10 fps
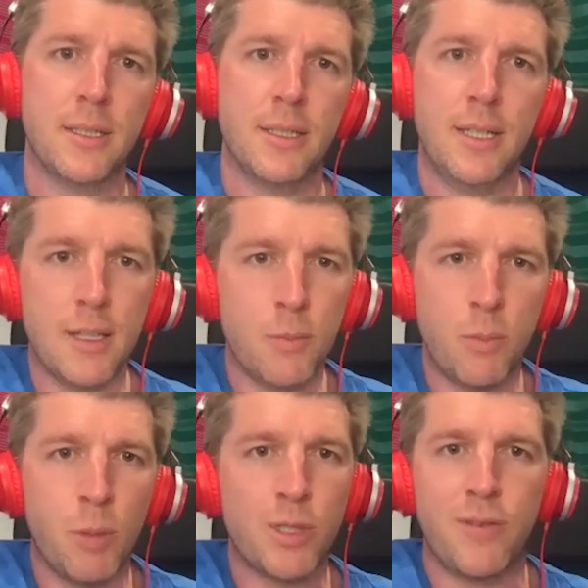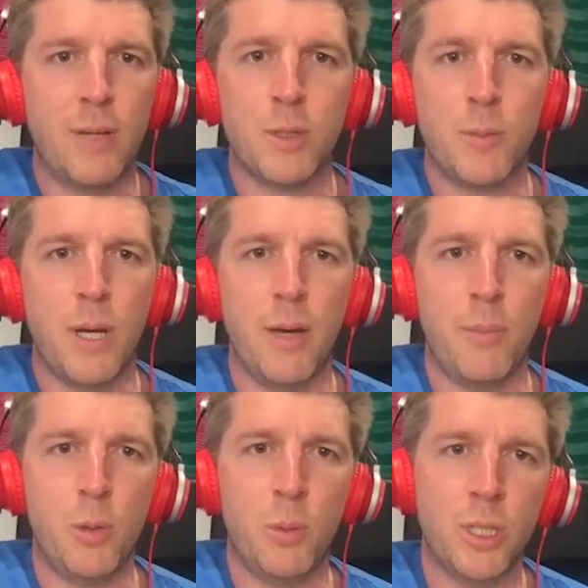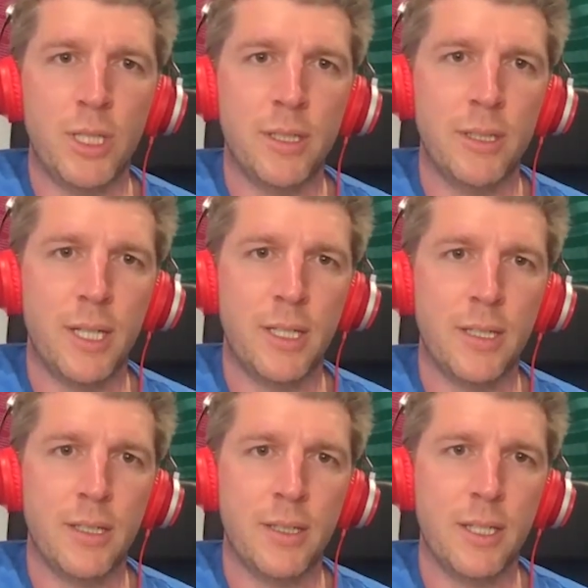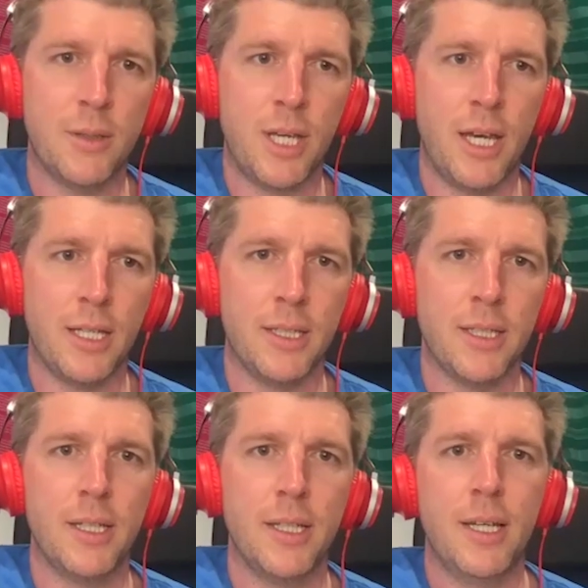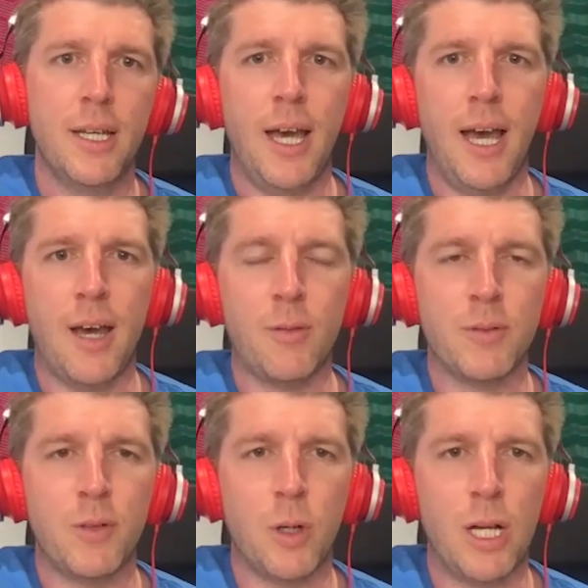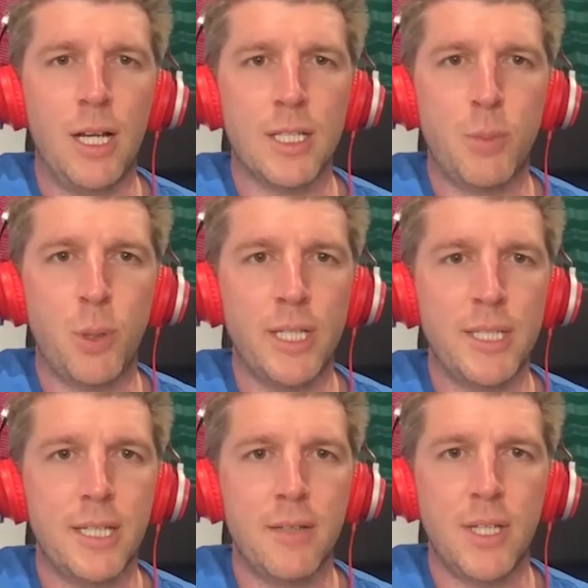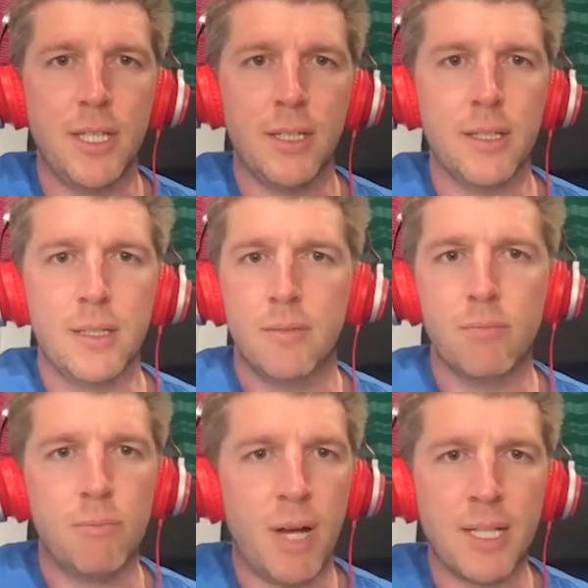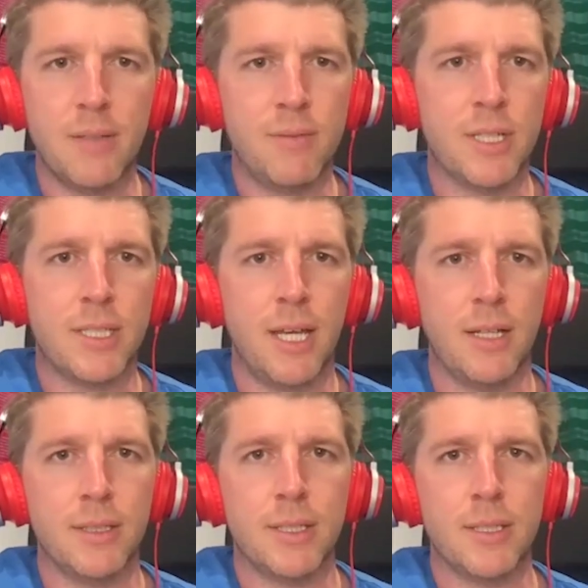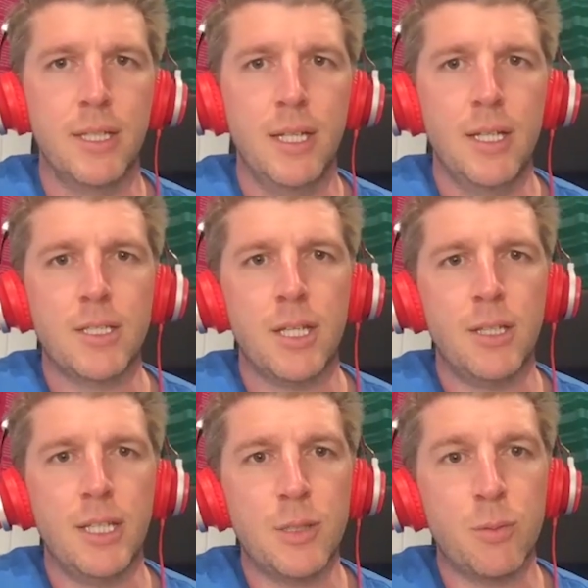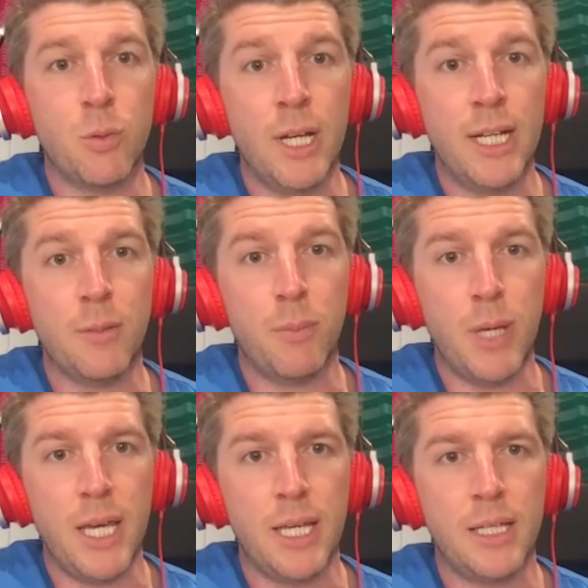you know, the most famous billboard in the UK. We've got clients booking TV, massive discounts. So these really big